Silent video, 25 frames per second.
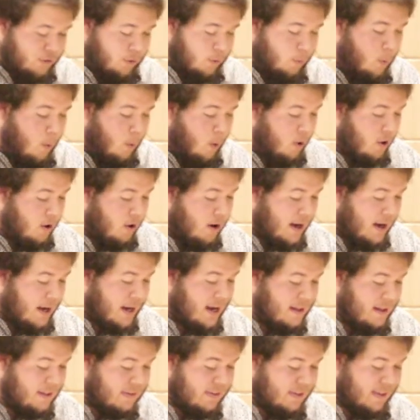war
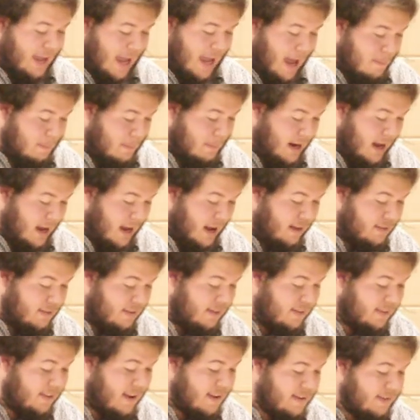against the Ammonites.
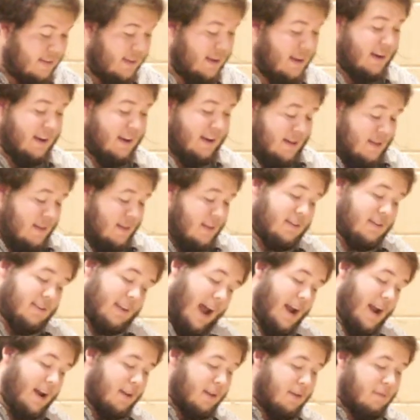It says, the
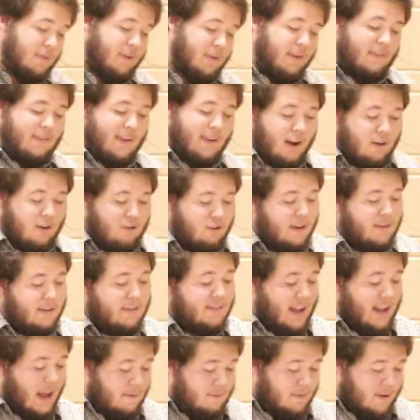title of this section is
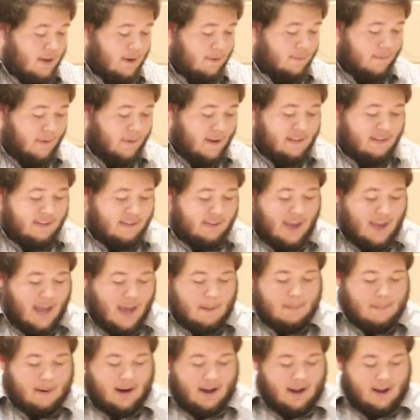David Defeats the
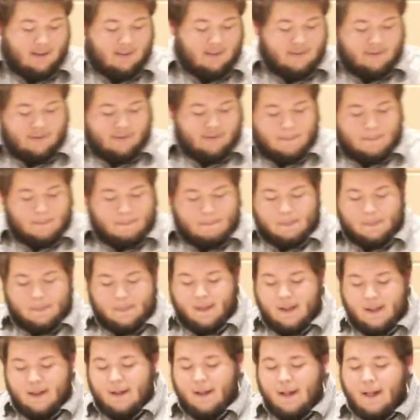Ammonites.
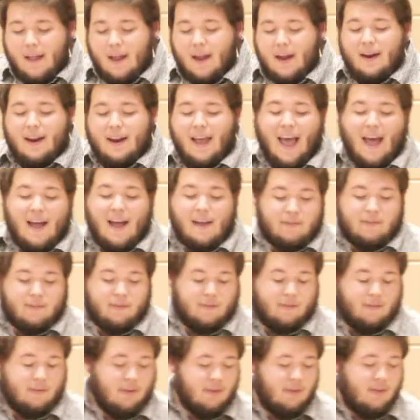And
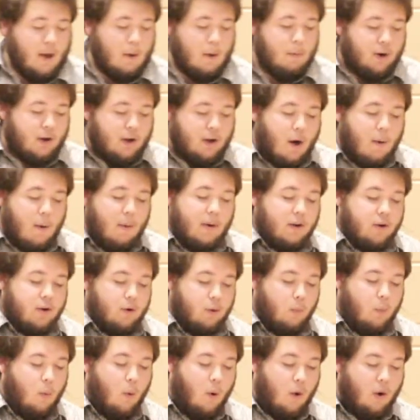as they were going to
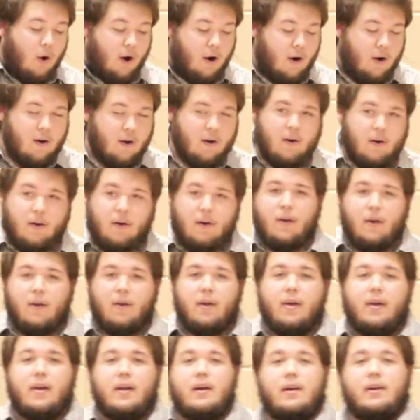war,
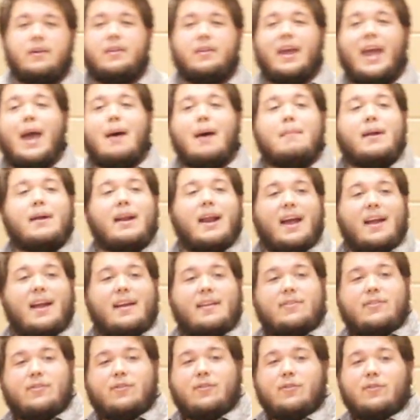the
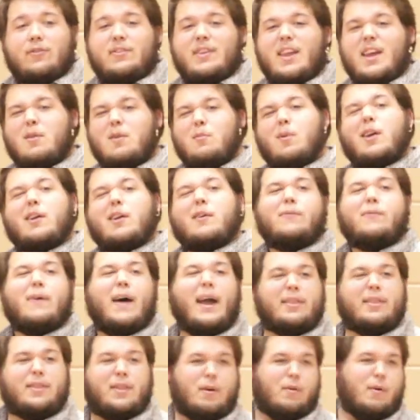Ammonites didn't want to
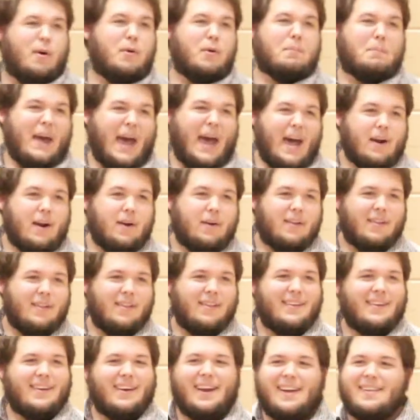fight their own battle.
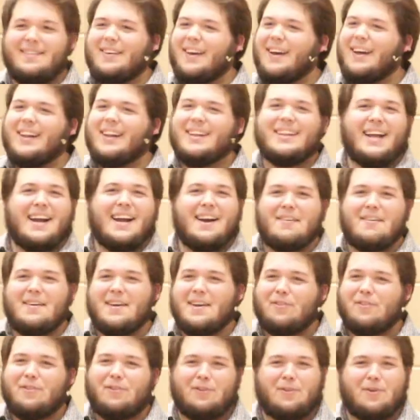It's a
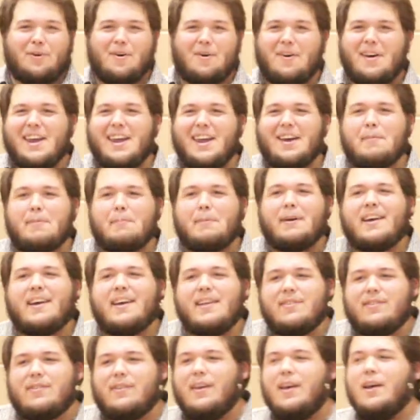hilarious story here
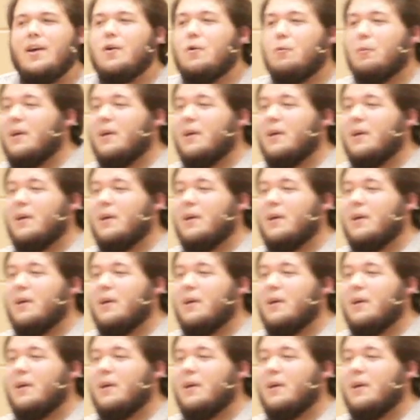because we